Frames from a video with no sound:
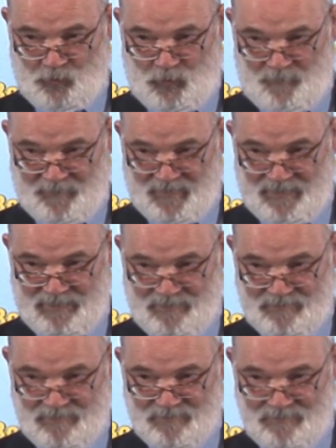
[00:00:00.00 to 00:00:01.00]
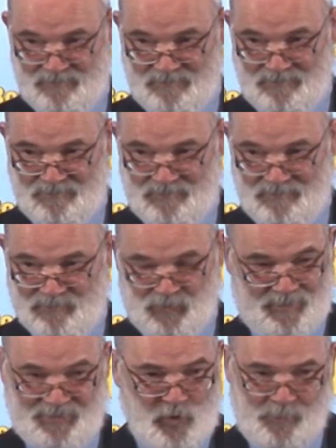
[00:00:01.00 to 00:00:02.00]
warfare,
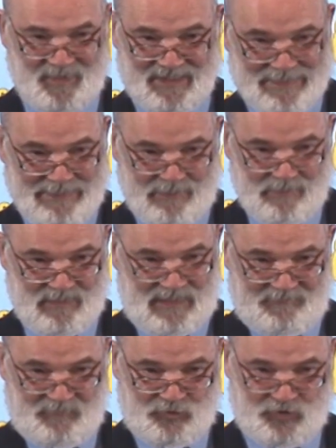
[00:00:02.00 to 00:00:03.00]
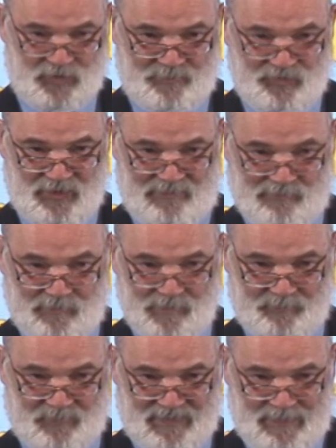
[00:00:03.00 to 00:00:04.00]
because nobody, even the German
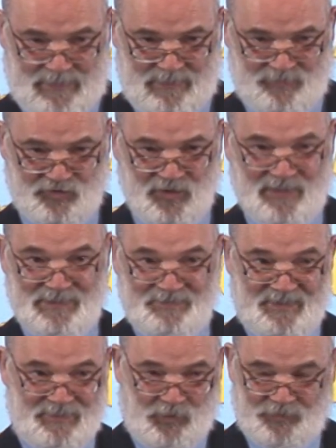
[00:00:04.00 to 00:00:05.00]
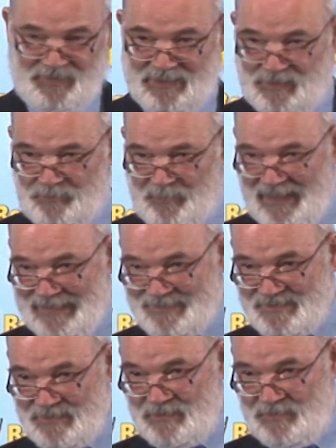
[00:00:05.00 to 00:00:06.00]
generals by and large, did not
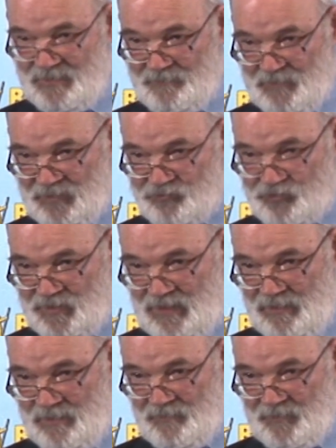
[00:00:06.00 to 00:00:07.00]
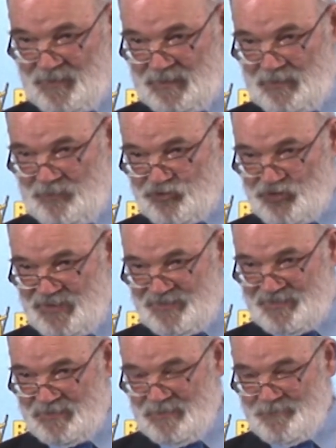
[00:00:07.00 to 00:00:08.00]
expect the victory, the
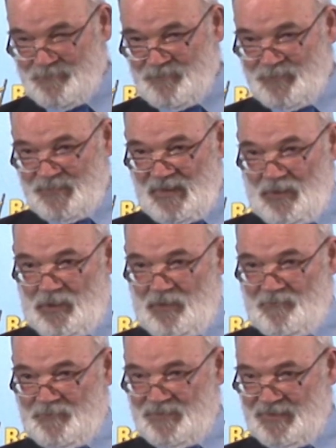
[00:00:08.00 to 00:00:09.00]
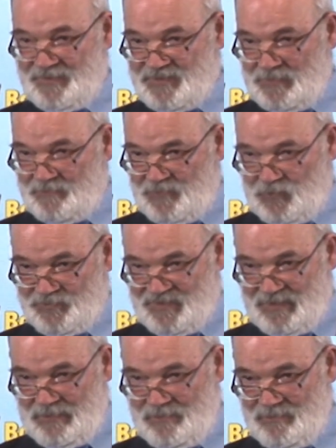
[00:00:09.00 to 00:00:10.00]
Sichelschnitt of
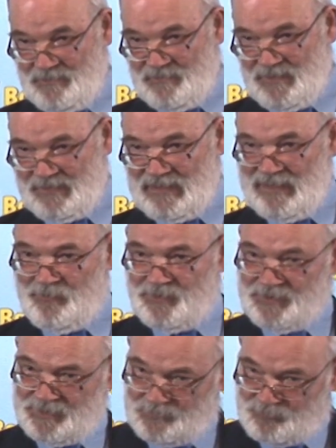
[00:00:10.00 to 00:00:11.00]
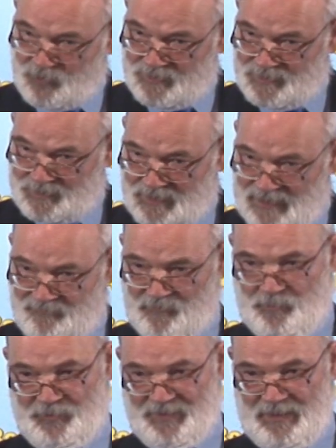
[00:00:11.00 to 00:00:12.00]
1940. That came as a surprise to
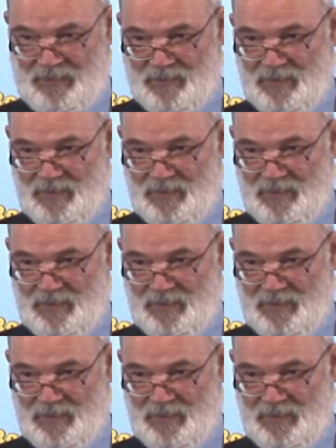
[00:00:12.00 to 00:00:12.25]
everybody.